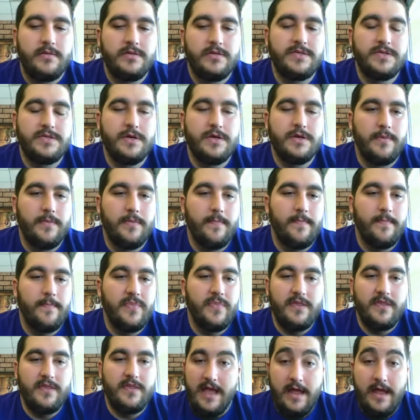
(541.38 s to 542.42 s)
So
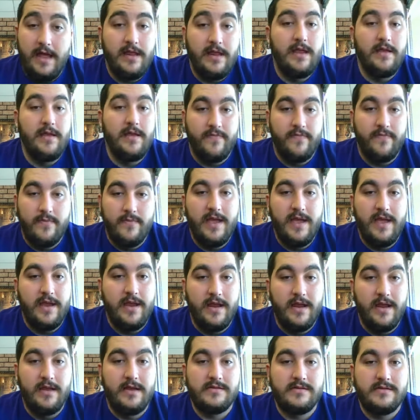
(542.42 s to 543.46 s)
that came from the
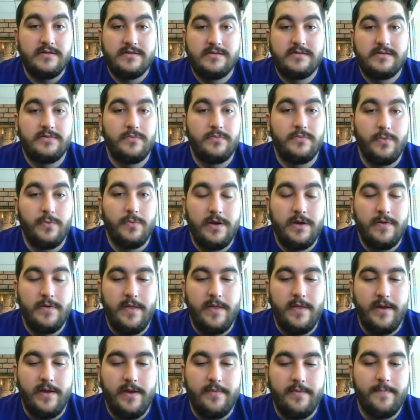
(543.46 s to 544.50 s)
AGA-S. We know
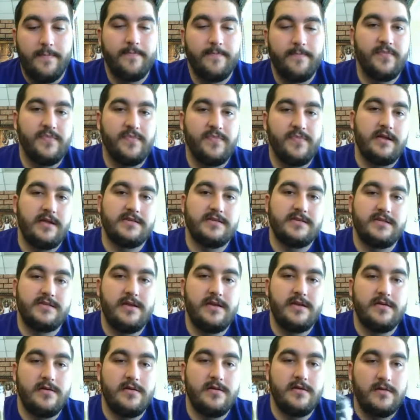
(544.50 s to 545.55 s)
that. That
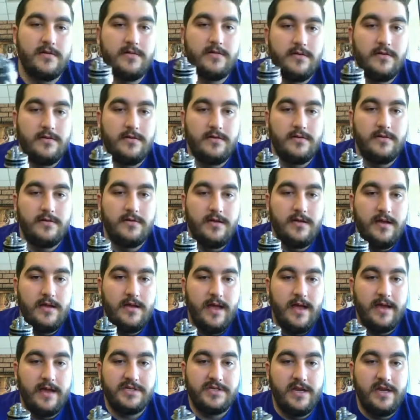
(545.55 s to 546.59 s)
center
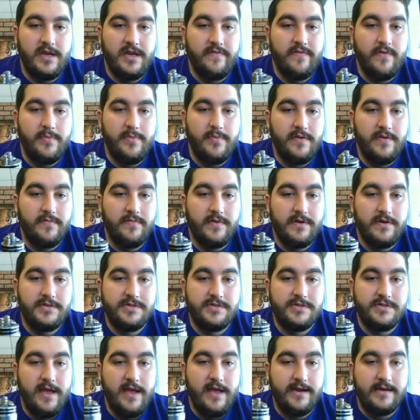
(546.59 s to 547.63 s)
actually came from the
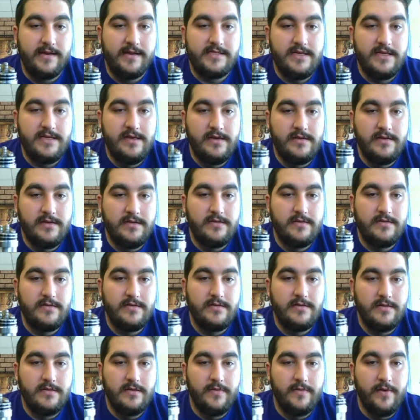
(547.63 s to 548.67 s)
original AGA-T,
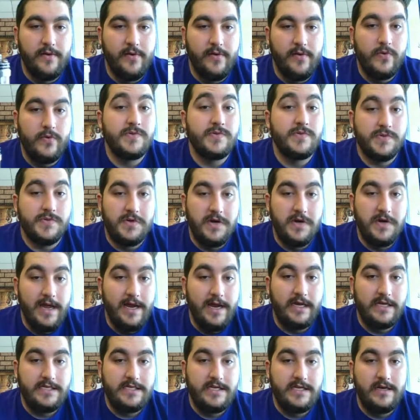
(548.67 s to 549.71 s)
the old school
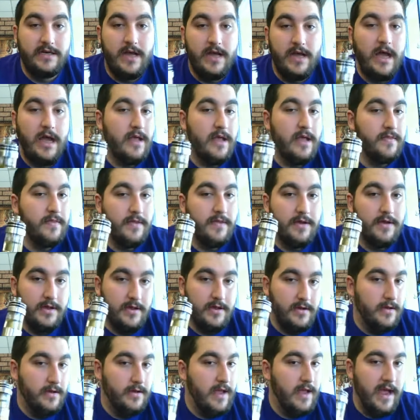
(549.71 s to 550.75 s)
AGA-T, not
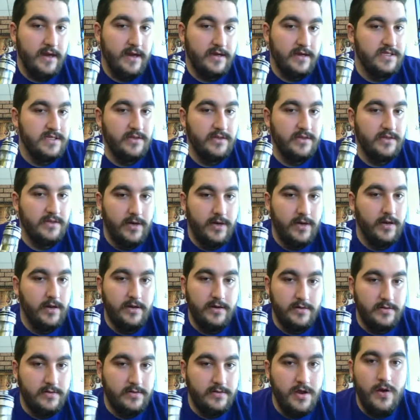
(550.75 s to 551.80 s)
the AGA-T that we
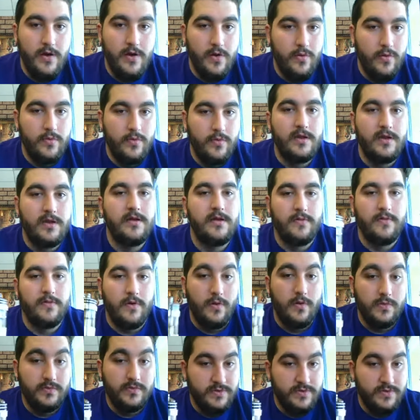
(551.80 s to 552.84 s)
know. The
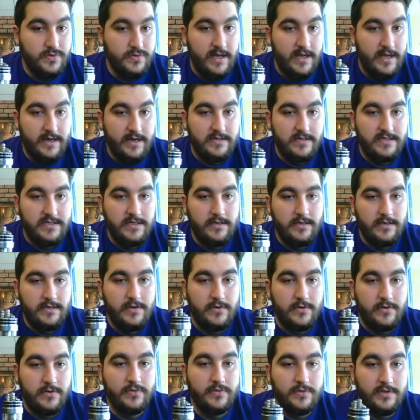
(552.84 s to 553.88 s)
old school AGA-T, the
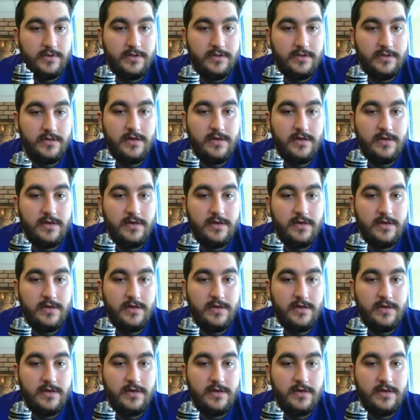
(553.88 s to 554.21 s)
old one.